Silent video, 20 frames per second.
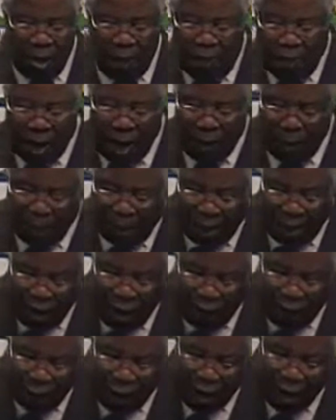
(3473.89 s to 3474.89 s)
But I
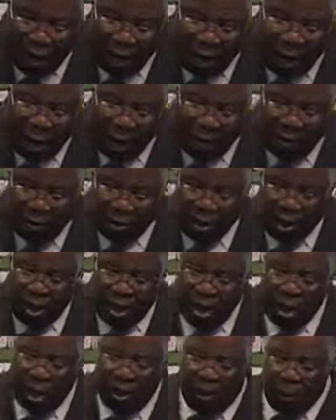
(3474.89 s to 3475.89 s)
believe right now
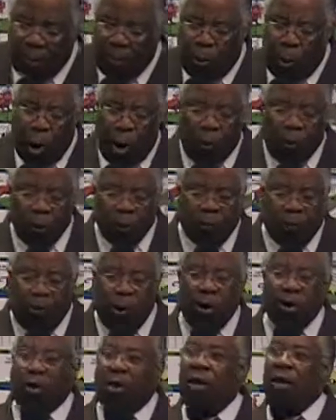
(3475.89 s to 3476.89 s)
the poorest
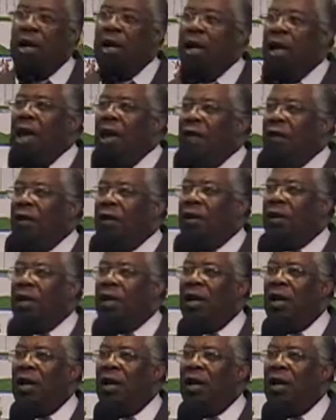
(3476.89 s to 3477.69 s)
person in heaven